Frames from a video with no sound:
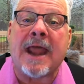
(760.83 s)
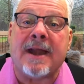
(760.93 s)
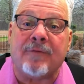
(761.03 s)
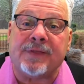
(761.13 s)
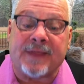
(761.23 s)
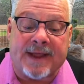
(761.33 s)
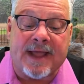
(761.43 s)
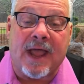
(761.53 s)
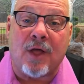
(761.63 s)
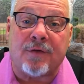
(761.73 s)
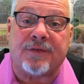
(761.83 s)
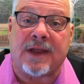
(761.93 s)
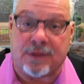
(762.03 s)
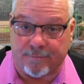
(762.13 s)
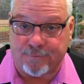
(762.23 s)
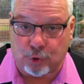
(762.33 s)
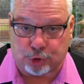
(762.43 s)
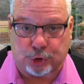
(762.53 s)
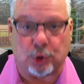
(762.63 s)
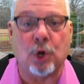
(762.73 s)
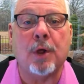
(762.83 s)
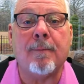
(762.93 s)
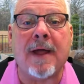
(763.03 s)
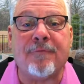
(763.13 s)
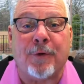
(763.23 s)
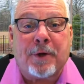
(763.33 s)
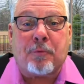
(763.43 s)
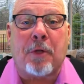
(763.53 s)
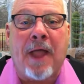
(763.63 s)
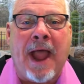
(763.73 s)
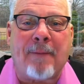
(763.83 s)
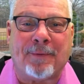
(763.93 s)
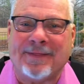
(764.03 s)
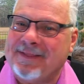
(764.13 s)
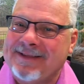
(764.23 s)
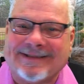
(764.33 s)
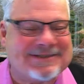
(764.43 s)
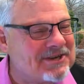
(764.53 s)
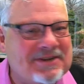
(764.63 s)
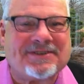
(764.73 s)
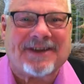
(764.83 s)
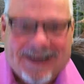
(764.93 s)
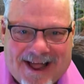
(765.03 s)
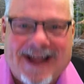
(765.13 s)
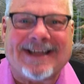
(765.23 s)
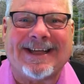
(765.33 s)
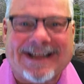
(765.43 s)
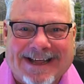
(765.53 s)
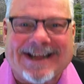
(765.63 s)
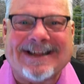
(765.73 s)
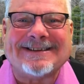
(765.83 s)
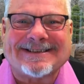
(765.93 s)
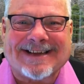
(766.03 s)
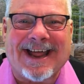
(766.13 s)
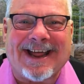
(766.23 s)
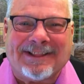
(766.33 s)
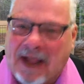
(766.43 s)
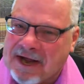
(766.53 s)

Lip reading: And everything else in the future, my friend, will happen just like he said.